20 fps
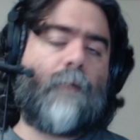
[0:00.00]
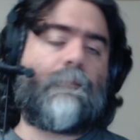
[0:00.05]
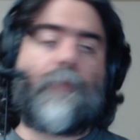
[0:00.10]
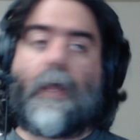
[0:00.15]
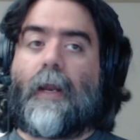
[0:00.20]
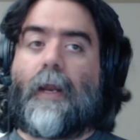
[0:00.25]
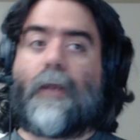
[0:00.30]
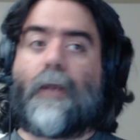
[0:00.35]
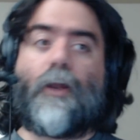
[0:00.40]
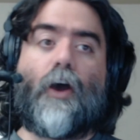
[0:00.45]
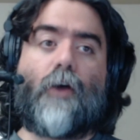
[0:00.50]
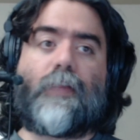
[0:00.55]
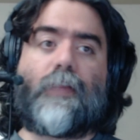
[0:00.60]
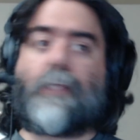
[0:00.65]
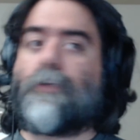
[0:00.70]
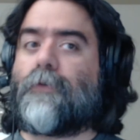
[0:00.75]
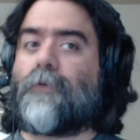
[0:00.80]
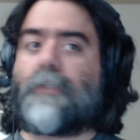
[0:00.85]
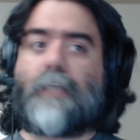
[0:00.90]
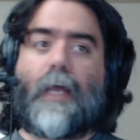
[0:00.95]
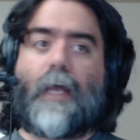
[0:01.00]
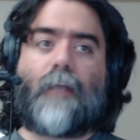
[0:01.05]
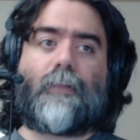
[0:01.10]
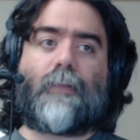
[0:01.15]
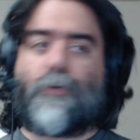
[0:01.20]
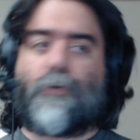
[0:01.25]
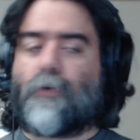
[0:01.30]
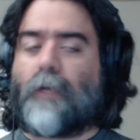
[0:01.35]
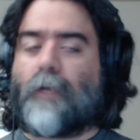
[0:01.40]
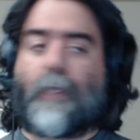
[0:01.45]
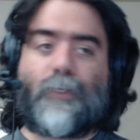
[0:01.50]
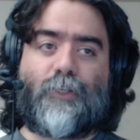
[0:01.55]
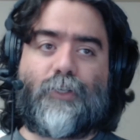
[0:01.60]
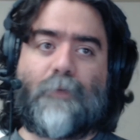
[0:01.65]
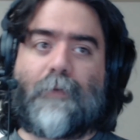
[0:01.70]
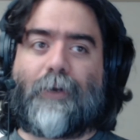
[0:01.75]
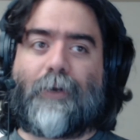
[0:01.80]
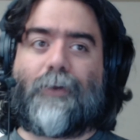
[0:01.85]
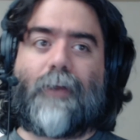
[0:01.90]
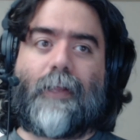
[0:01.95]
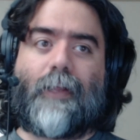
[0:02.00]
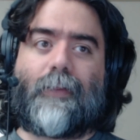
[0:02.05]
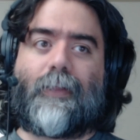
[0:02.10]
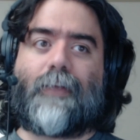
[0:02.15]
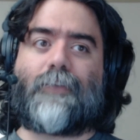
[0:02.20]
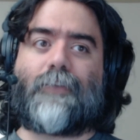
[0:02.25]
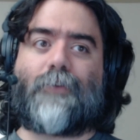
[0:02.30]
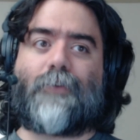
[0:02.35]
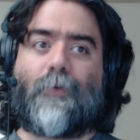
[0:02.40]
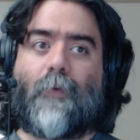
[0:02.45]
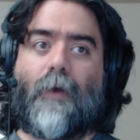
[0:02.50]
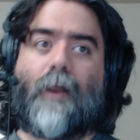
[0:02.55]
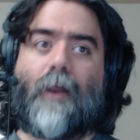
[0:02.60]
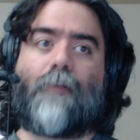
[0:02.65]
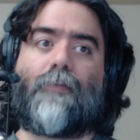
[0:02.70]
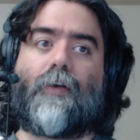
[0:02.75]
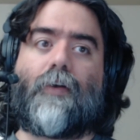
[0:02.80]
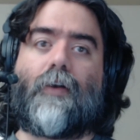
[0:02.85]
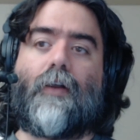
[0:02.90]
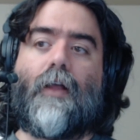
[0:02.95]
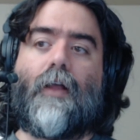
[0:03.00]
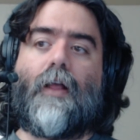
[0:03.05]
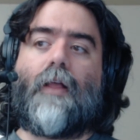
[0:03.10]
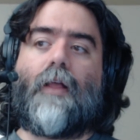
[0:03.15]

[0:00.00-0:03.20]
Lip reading: And I know that you said that you're like super good at this or whatever,